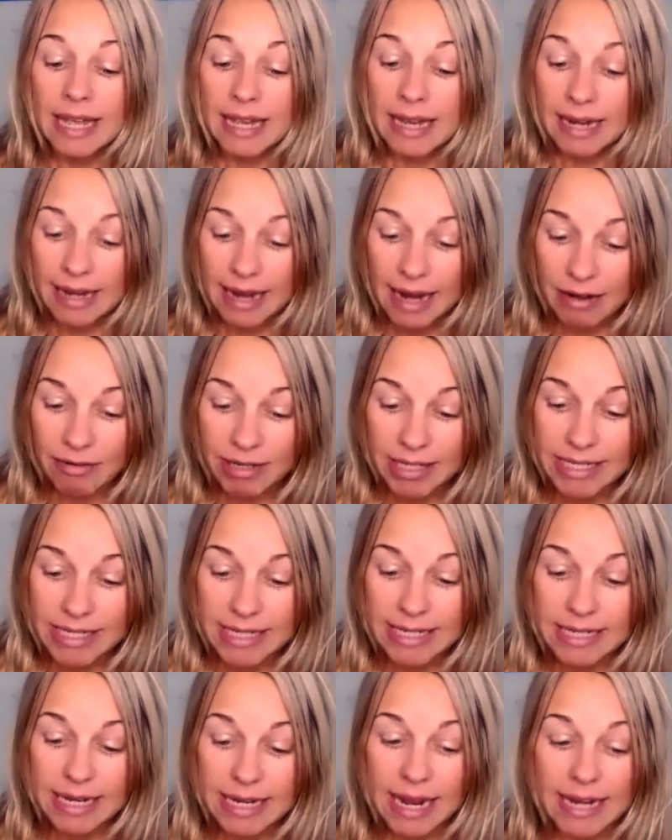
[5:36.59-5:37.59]

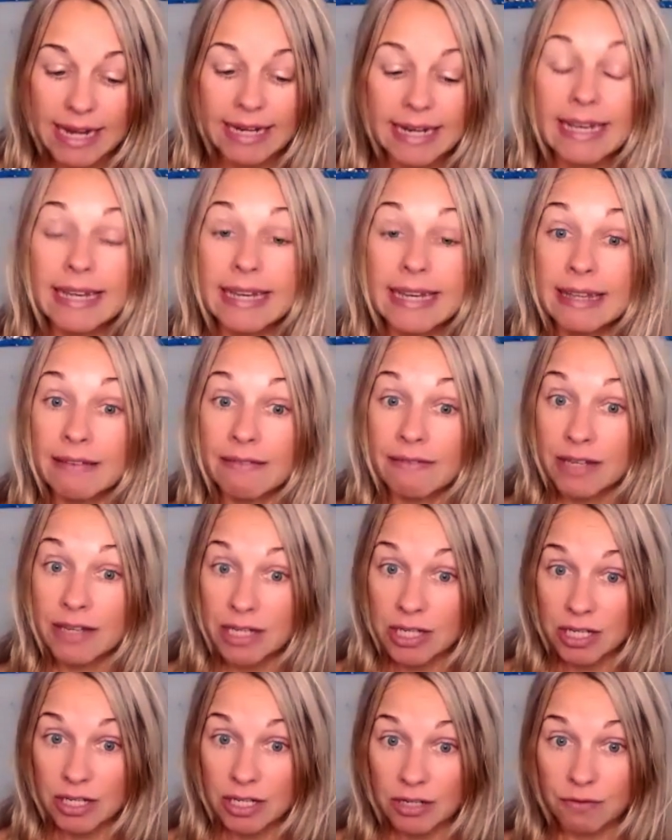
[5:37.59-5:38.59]
clarity and a clear
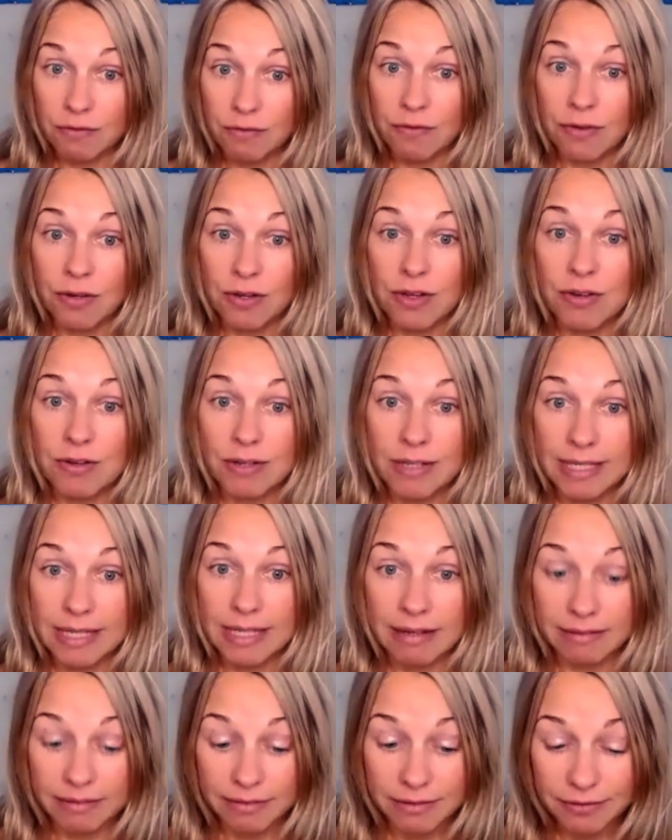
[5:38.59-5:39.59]
vision for
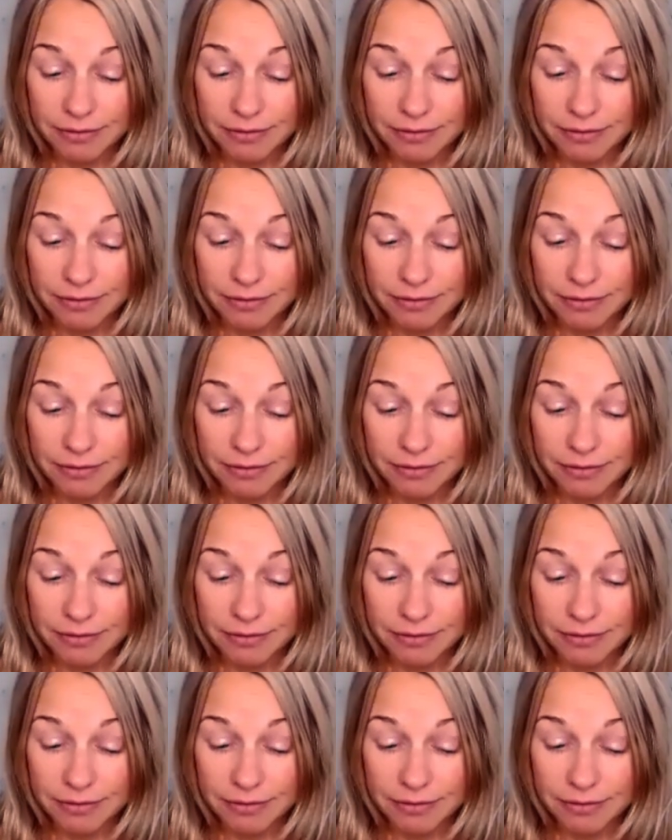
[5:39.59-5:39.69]
yourself.